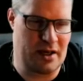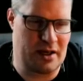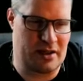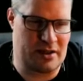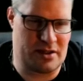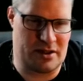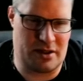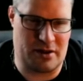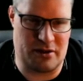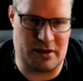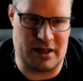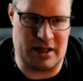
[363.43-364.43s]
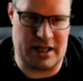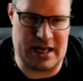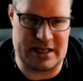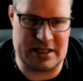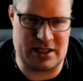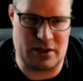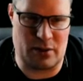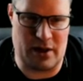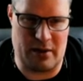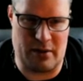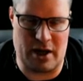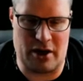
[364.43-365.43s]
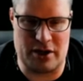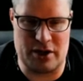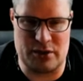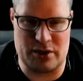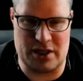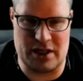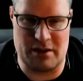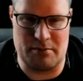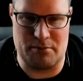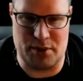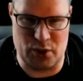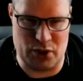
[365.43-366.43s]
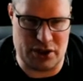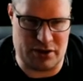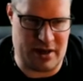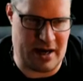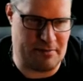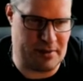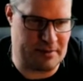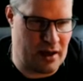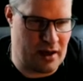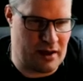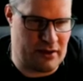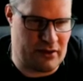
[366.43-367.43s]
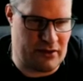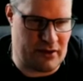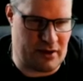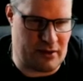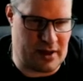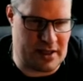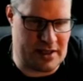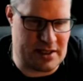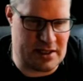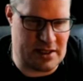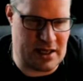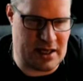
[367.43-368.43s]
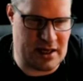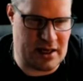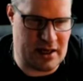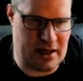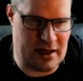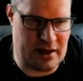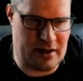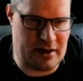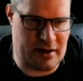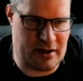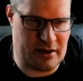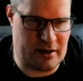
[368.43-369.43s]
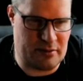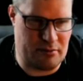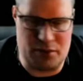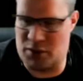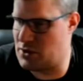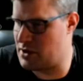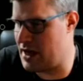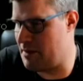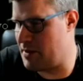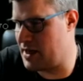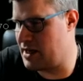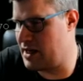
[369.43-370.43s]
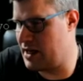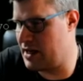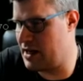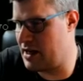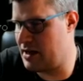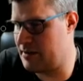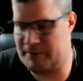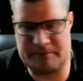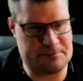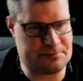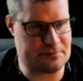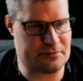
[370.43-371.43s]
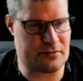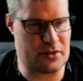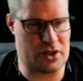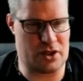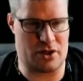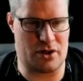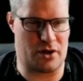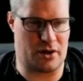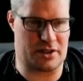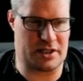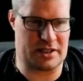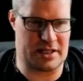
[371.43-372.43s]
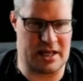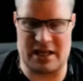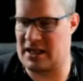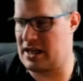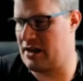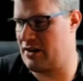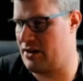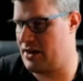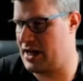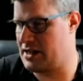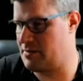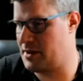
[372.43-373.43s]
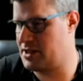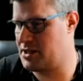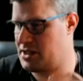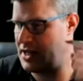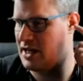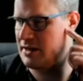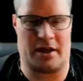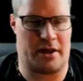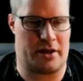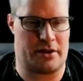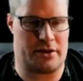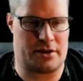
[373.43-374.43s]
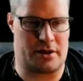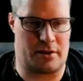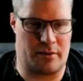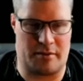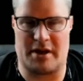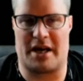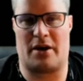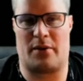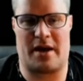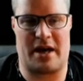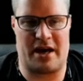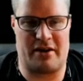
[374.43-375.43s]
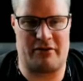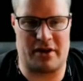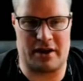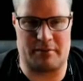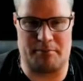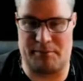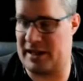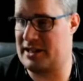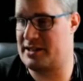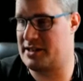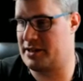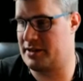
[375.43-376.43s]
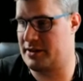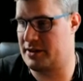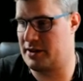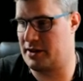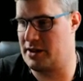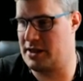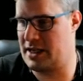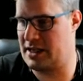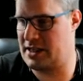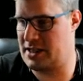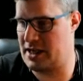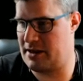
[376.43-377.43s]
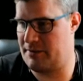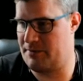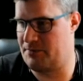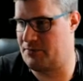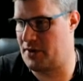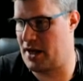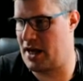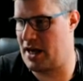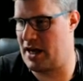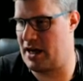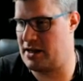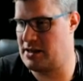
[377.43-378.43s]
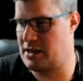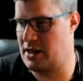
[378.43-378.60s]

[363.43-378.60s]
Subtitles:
So that's why we are using bootstrap. So let's see here. Bootstrapping Ninja should not take that much time. So now we have built Ninja, and